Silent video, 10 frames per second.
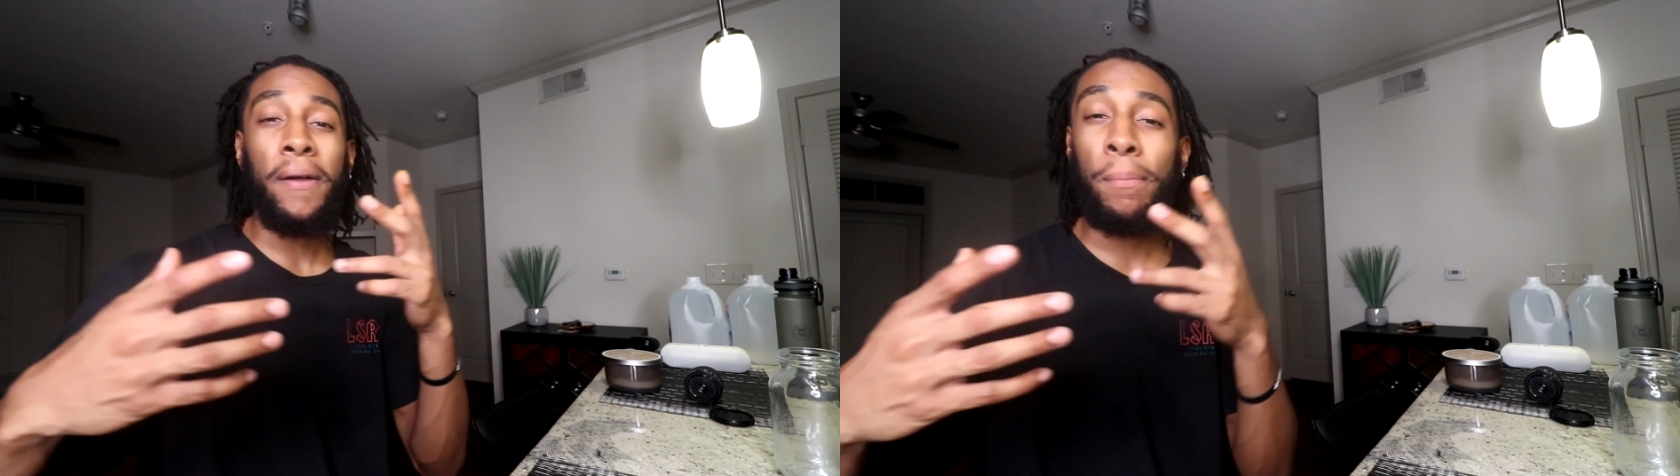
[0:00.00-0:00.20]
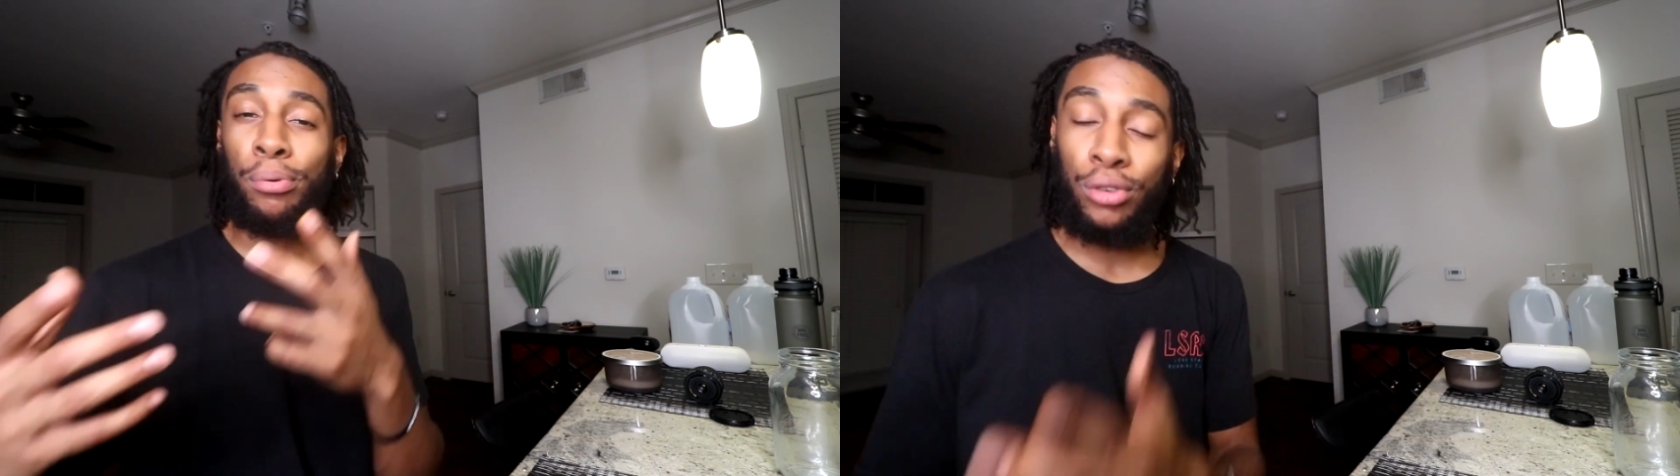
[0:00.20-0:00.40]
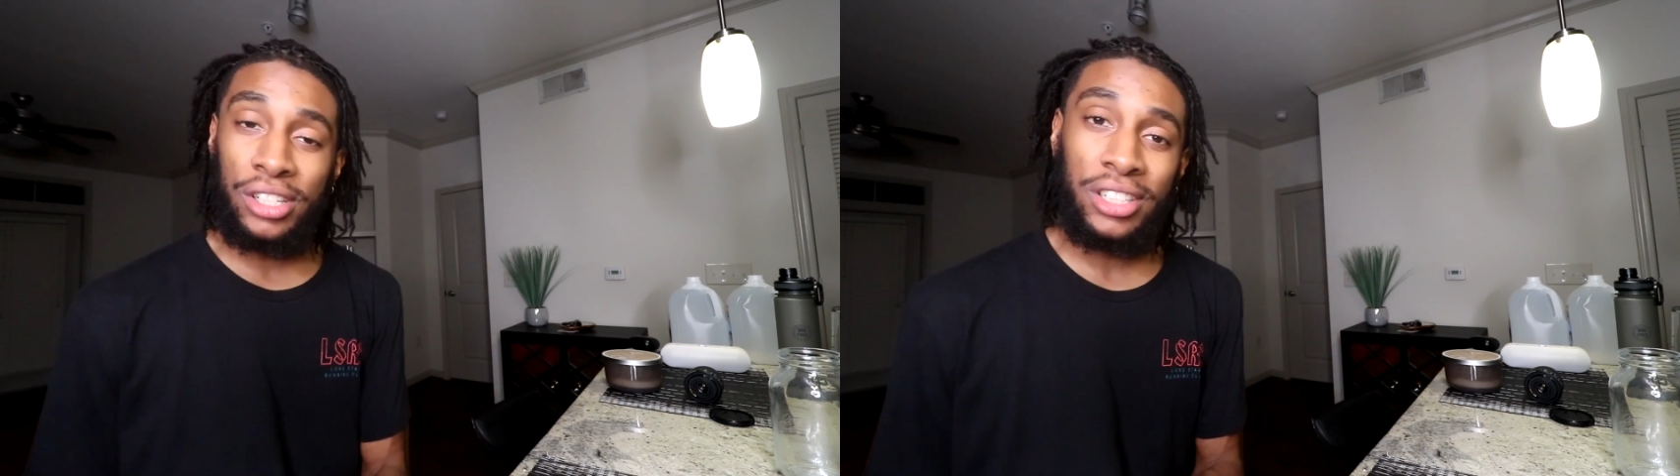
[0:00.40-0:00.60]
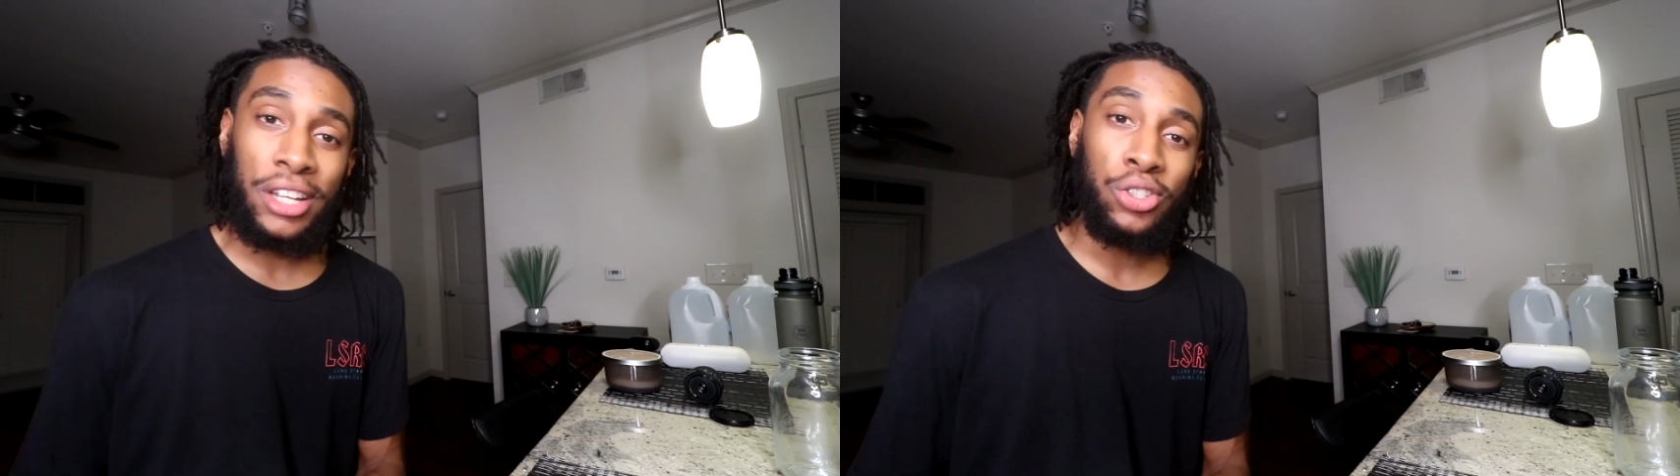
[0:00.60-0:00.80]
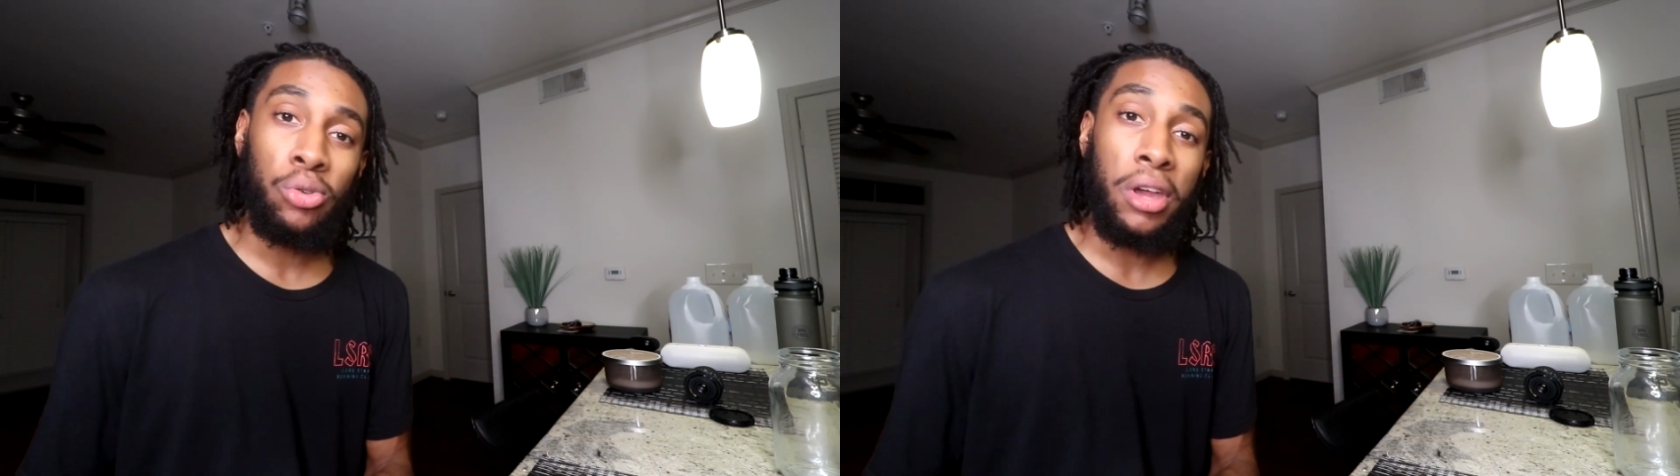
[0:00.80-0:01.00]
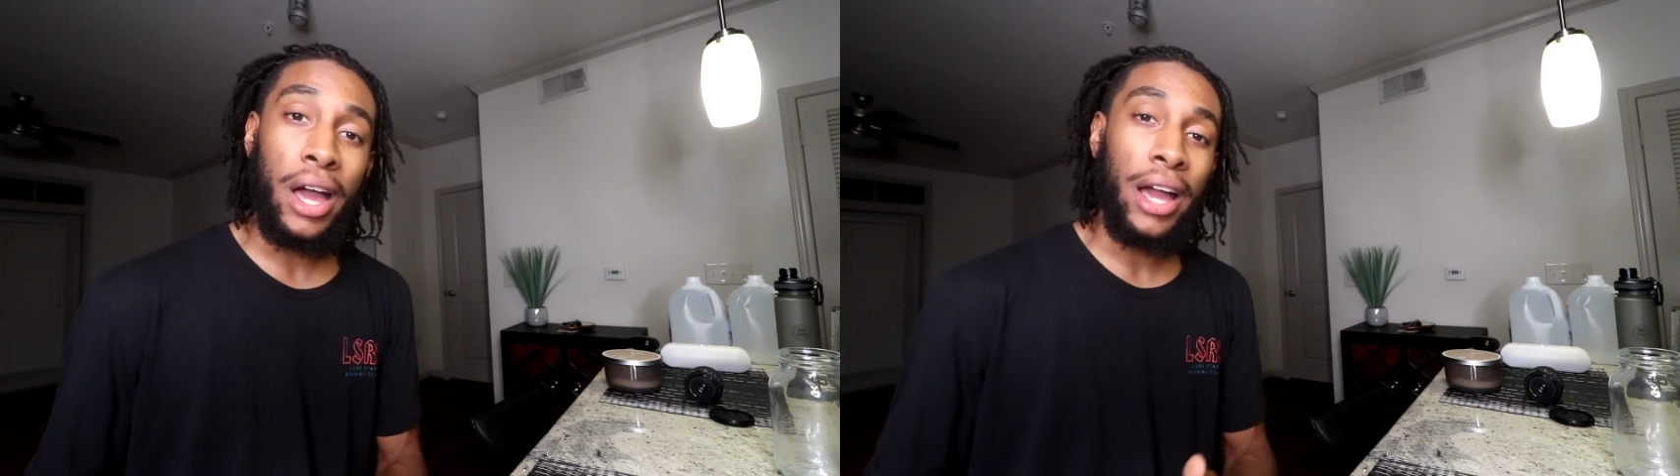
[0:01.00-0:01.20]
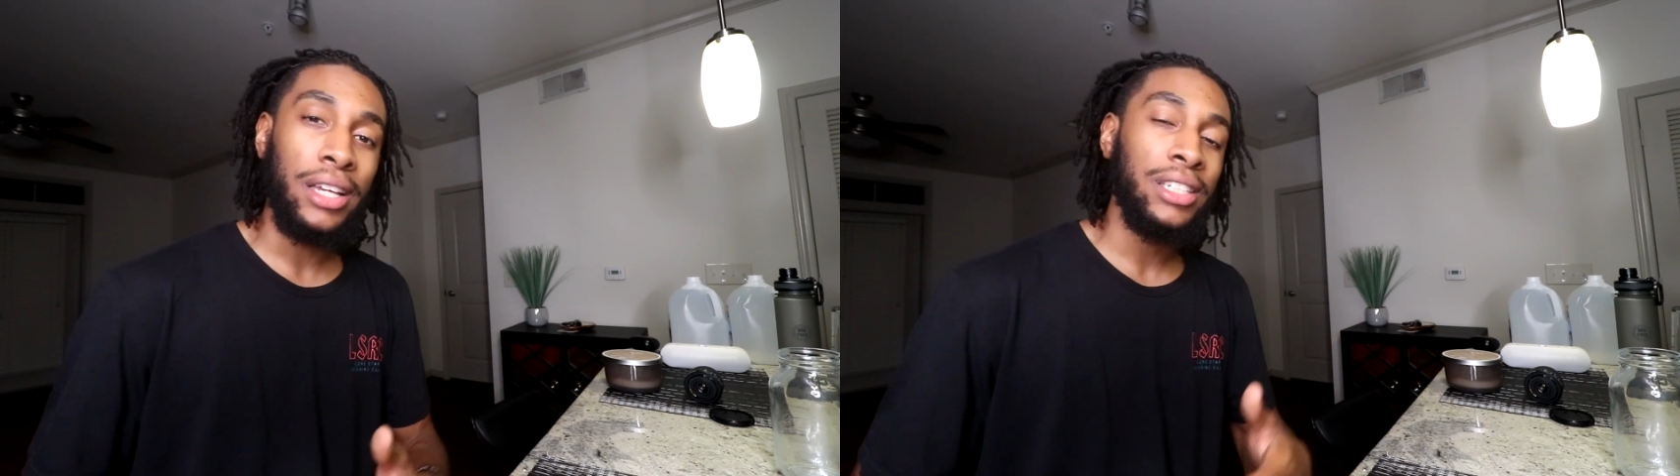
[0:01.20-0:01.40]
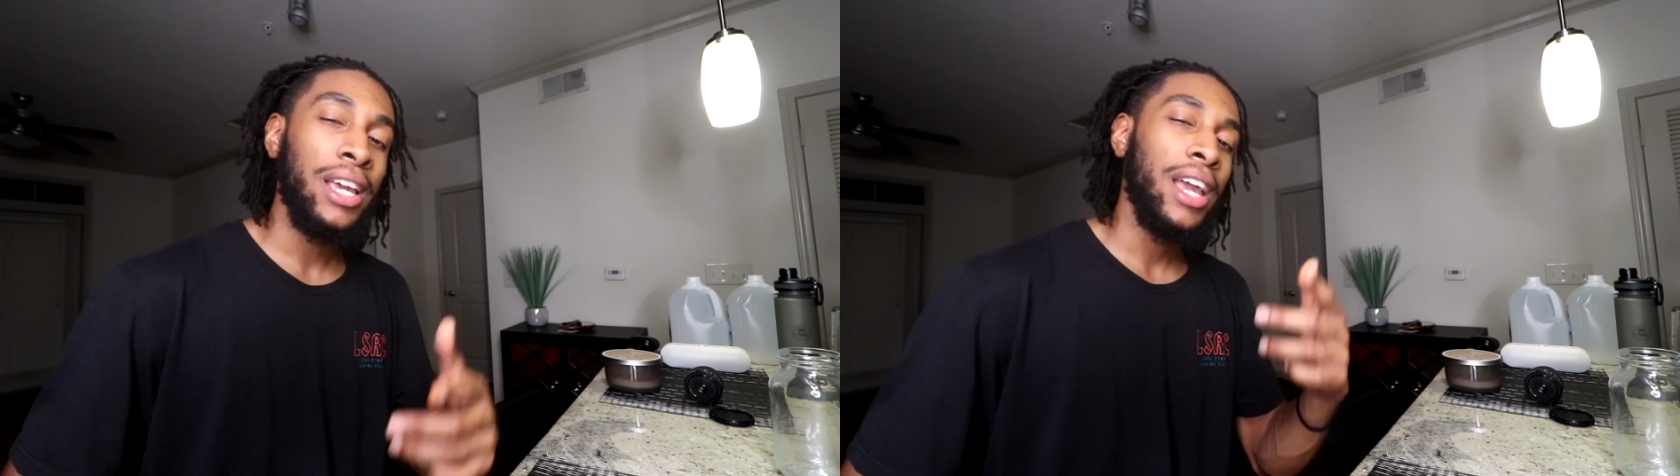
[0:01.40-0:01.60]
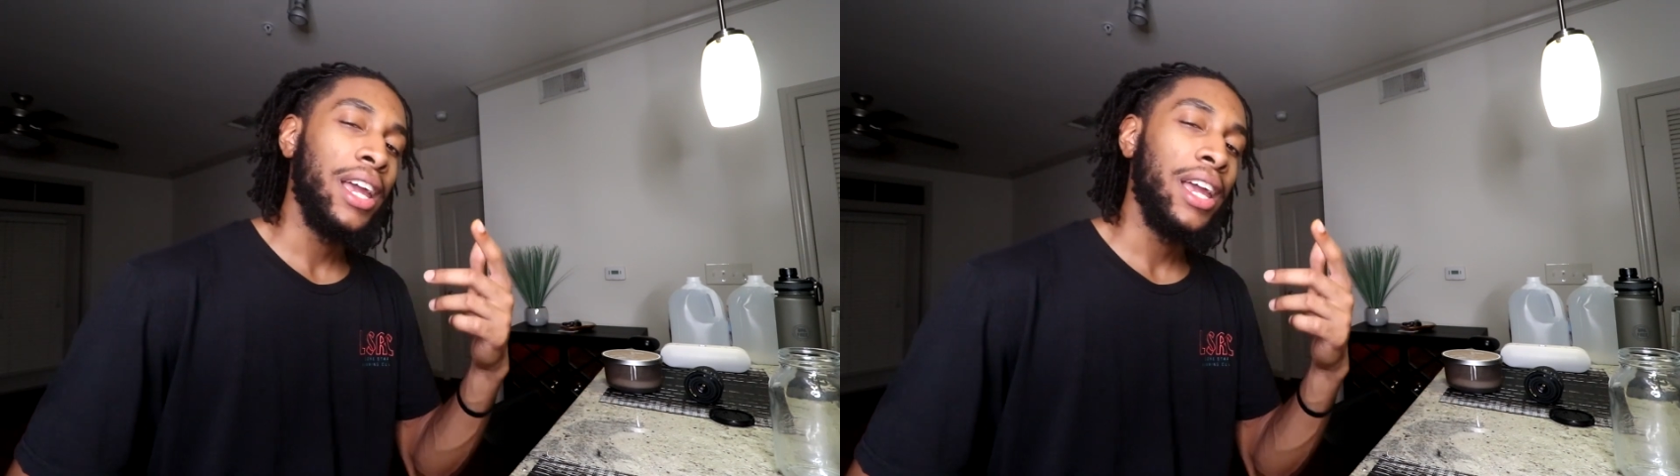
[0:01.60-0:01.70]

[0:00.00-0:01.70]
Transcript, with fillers: appreciate you guys.